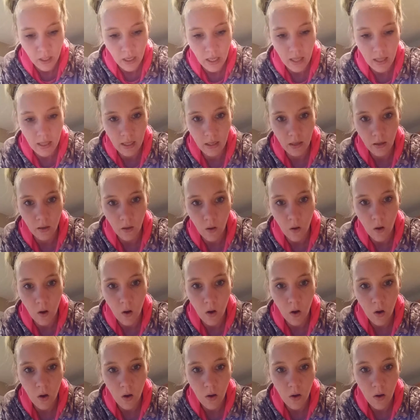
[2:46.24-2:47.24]
And then it
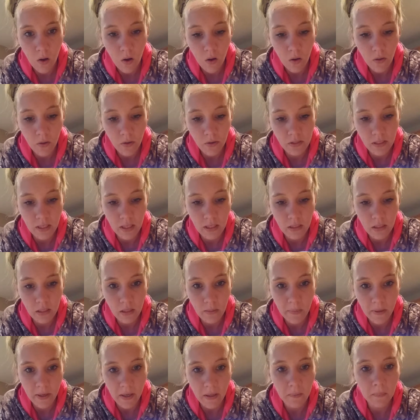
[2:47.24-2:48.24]
all goes down to
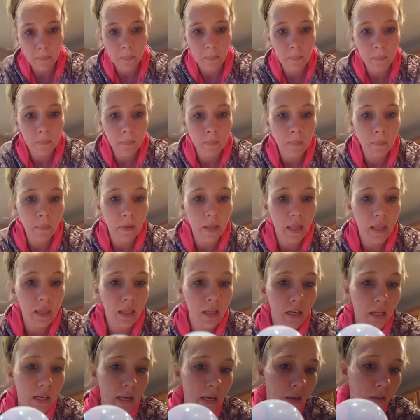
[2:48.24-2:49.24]
the bottom.
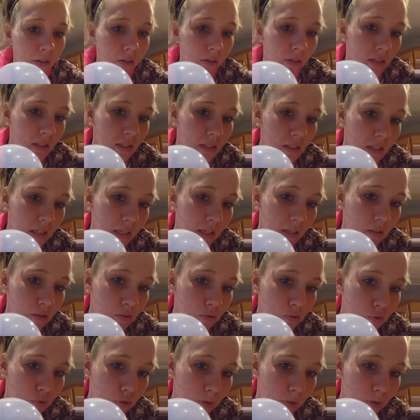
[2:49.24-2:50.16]
And then now you can see it